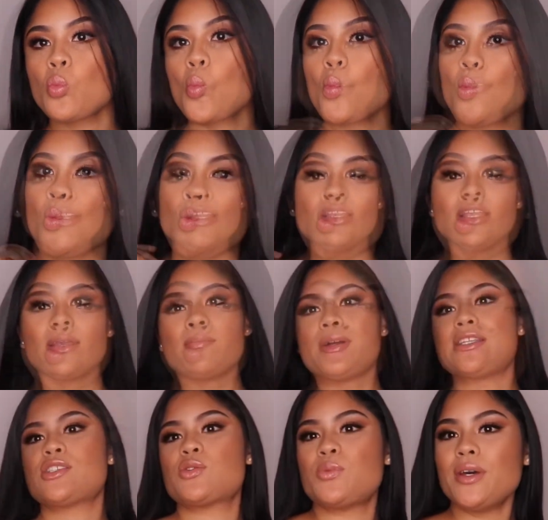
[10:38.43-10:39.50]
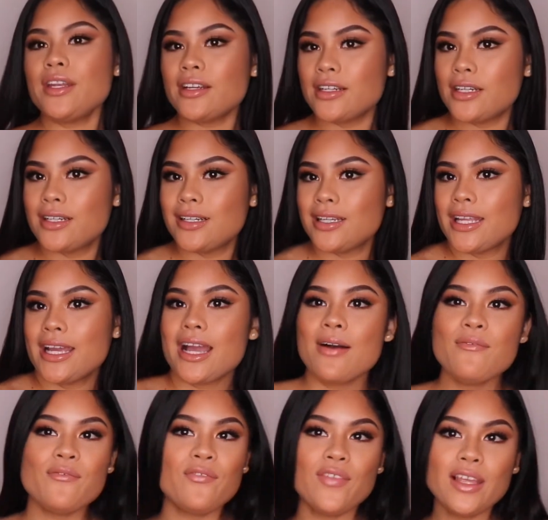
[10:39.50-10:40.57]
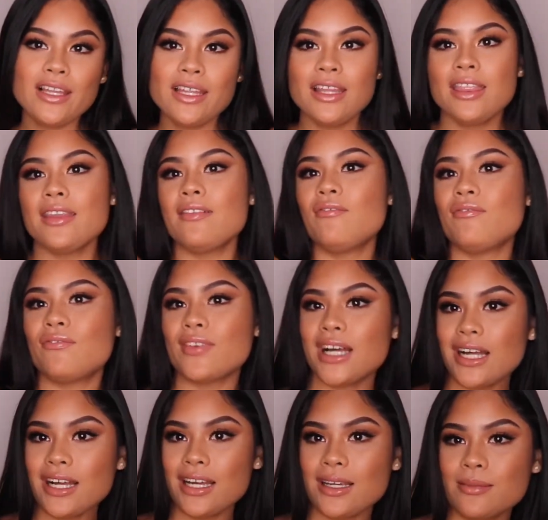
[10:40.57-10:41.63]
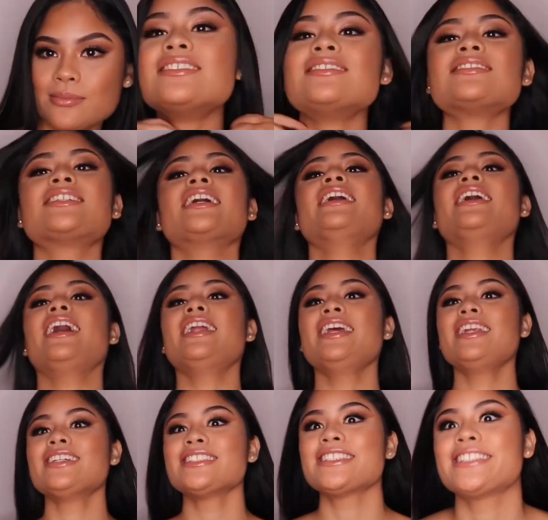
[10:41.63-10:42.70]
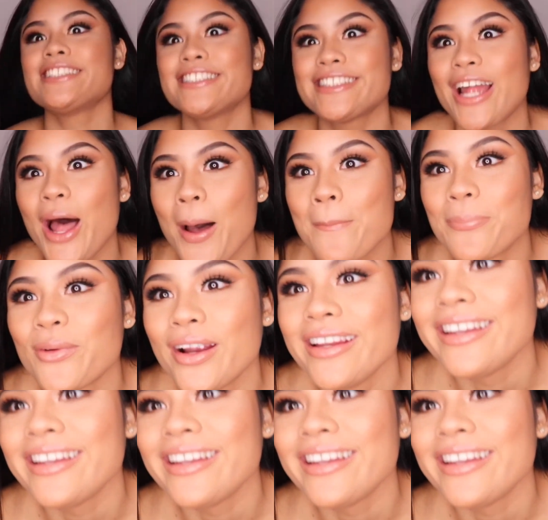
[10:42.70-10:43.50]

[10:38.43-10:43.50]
really like my sweater. Like, I'm feeling the vibe. Okay, I need to stop right